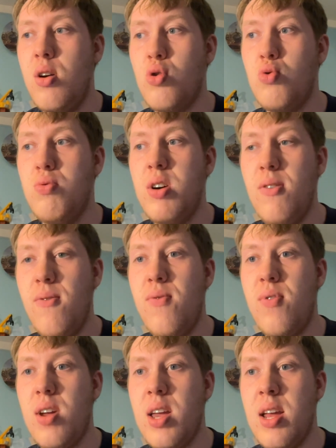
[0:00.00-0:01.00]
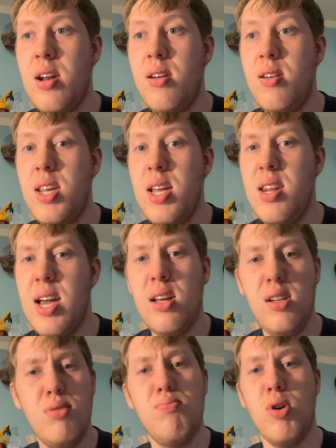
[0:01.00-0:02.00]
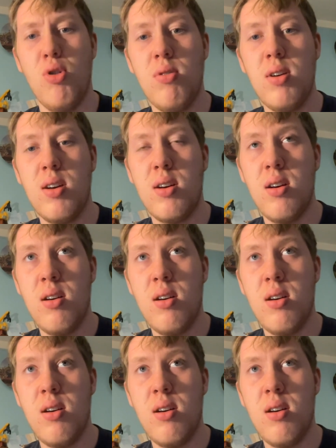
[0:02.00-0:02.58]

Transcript: growth in the next book,